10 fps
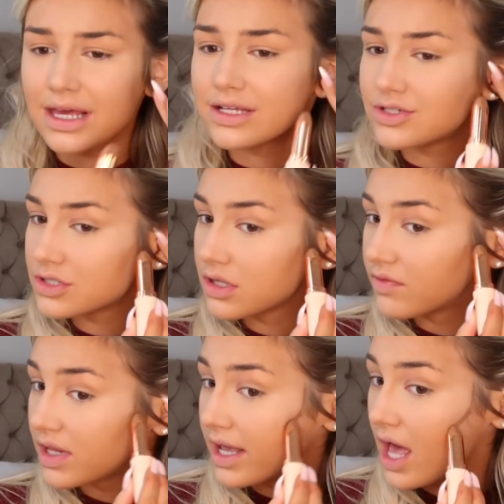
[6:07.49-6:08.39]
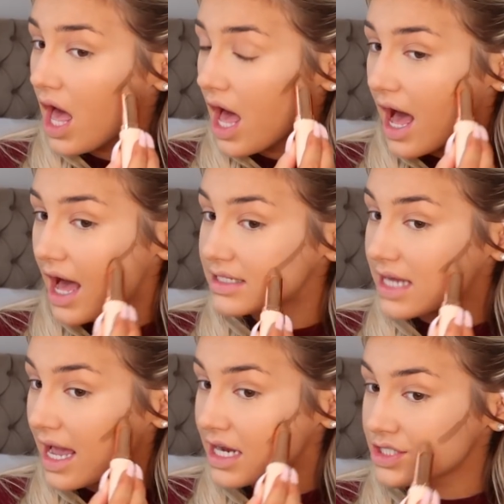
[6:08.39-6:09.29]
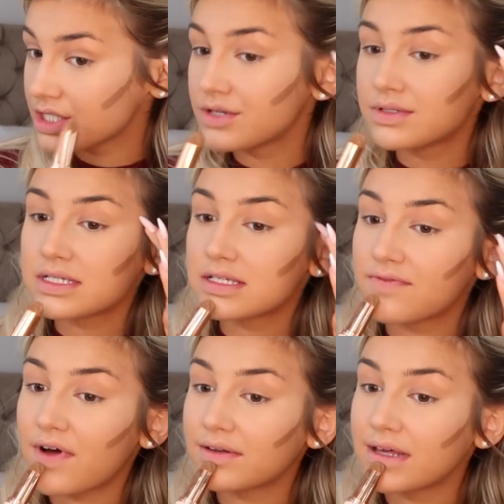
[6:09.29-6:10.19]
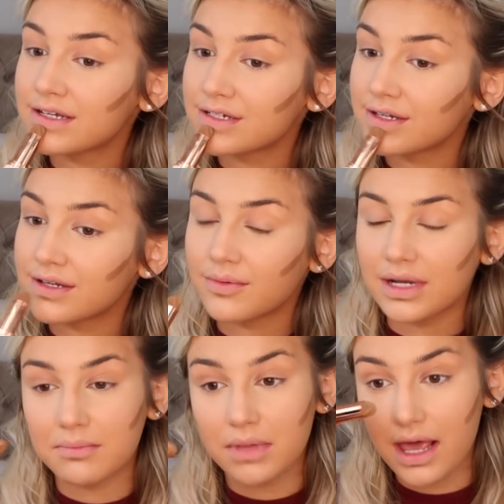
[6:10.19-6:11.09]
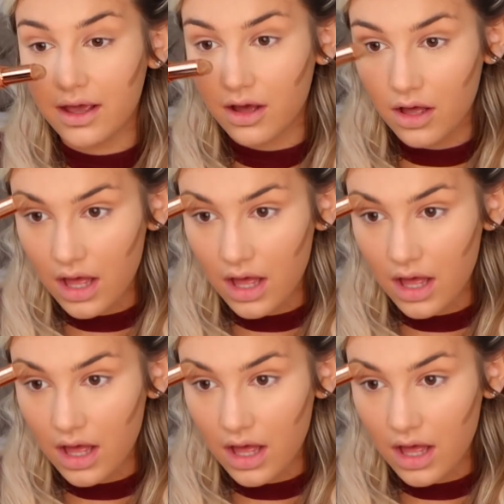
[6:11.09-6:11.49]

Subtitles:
It's just lovely. And I actually use this as a foundation when I'm like